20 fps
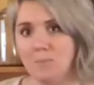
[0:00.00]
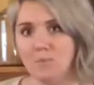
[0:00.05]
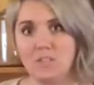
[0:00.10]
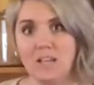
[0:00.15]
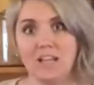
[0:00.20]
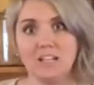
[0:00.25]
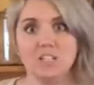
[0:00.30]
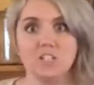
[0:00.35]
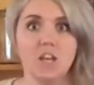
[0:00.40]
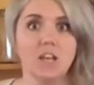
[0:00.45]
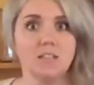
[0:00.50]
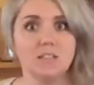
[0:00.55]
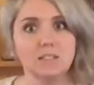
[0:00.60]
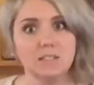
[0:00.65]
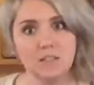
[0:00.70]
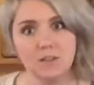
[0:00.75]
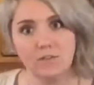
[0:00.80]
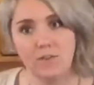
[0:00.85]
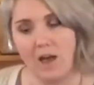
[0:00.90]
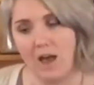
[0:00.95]

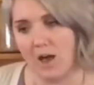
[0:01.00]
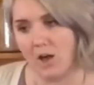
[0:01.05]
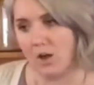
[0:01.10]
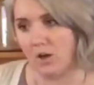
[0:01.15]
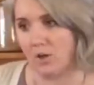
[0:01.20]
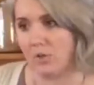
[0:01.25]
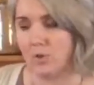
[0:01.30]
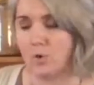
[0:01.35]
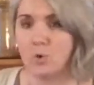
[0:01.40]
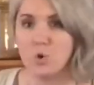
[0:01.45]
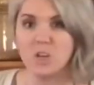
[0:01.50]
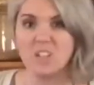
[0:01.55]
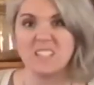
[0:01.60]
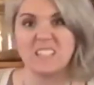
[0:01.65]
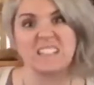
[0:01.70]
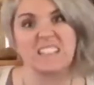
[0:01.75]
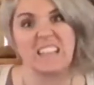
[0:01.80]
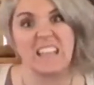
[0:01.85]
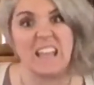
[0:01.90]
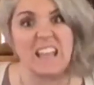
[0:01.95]
digestive health, or
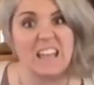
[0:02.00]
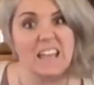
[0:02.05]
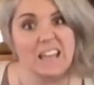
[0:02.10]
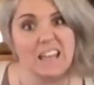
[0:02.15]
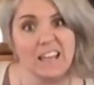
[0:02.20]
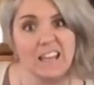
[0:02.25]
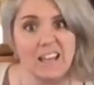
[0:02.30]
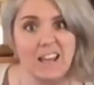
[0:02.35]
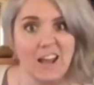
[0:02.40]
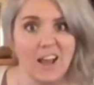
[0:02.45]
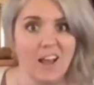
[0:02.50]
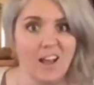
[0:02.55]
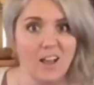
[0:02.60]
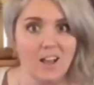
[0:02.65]
skin,